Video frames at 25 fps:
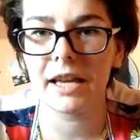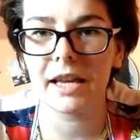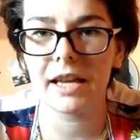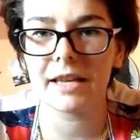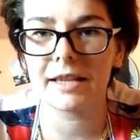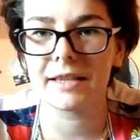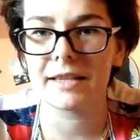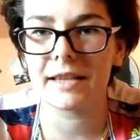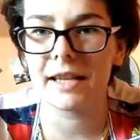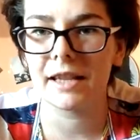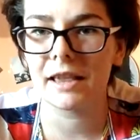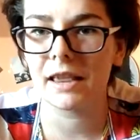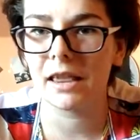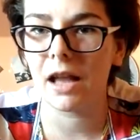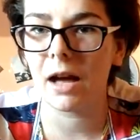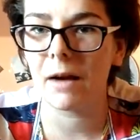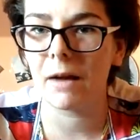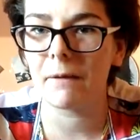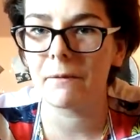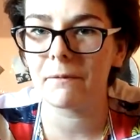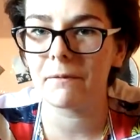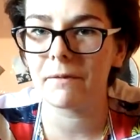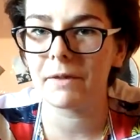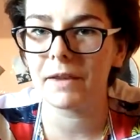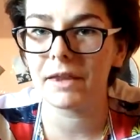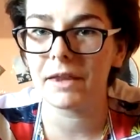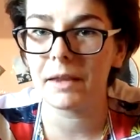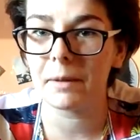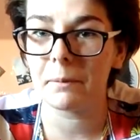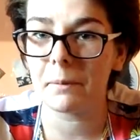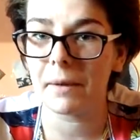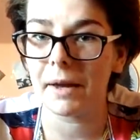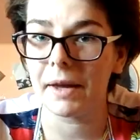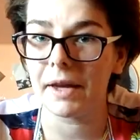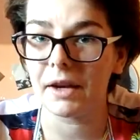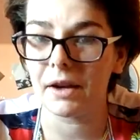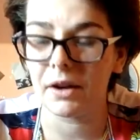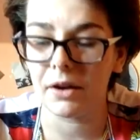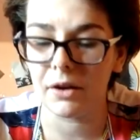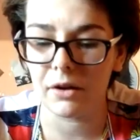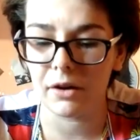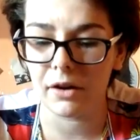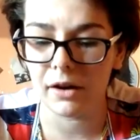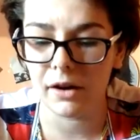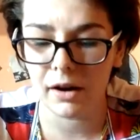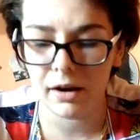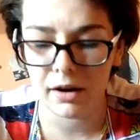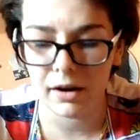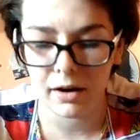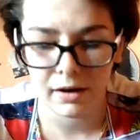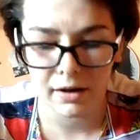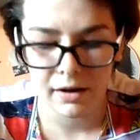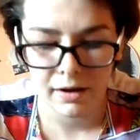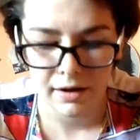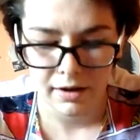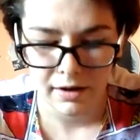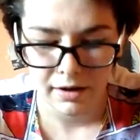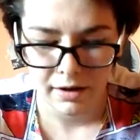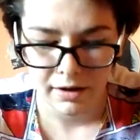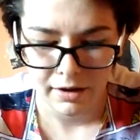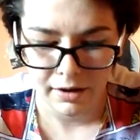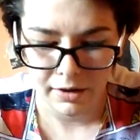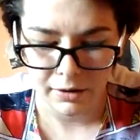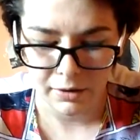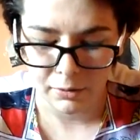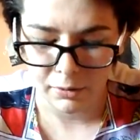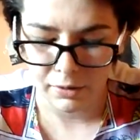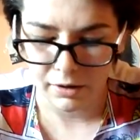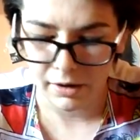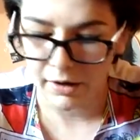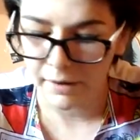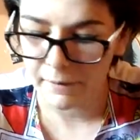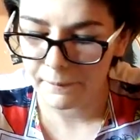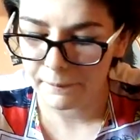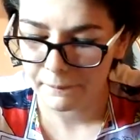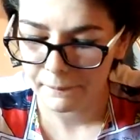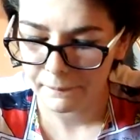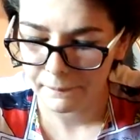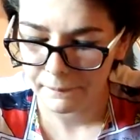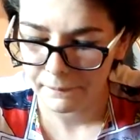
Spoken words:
is in love with the main girl, Yona,